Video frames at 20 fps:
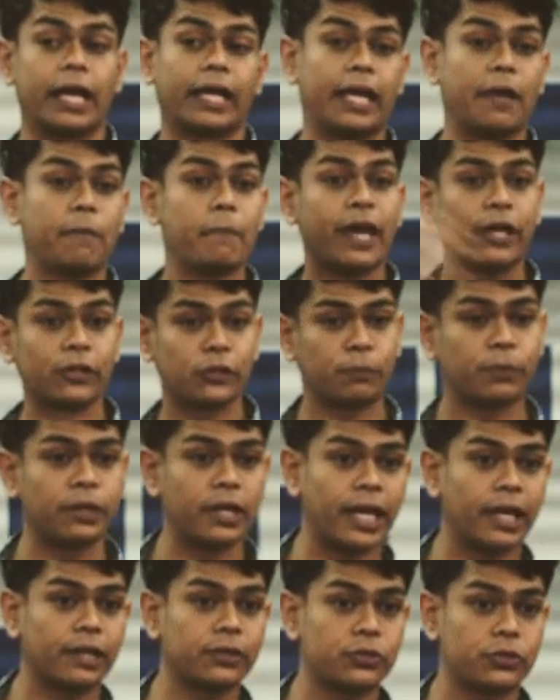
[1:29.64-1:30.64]
I came back to
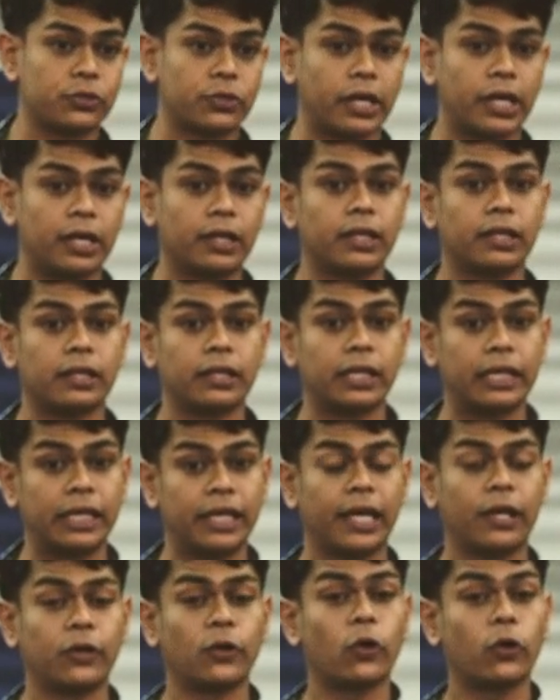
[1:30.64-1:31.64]
Penang to train in the
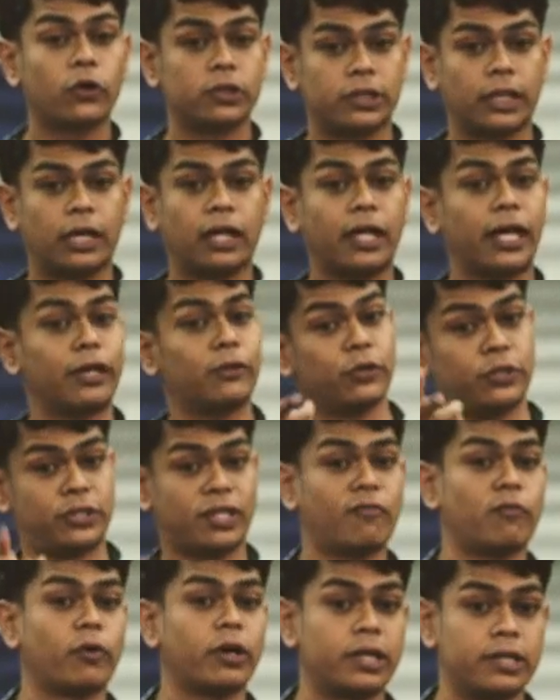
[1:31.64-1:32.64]
E&O hotel. I know
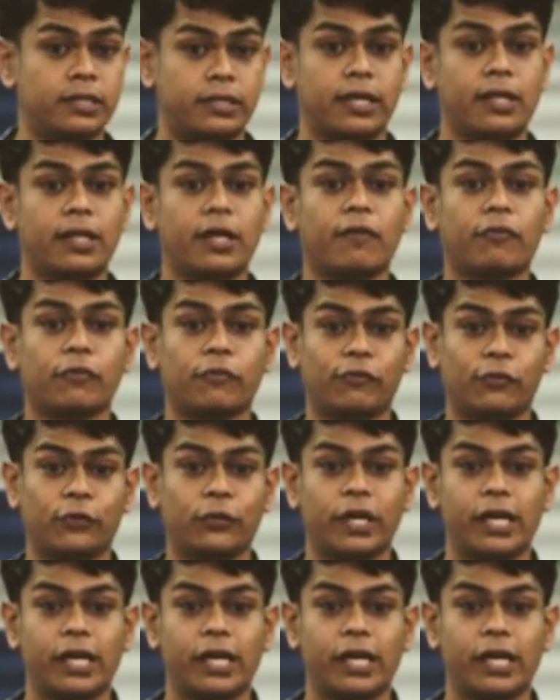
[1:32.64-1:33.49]
Chef Wan has stayed there for a few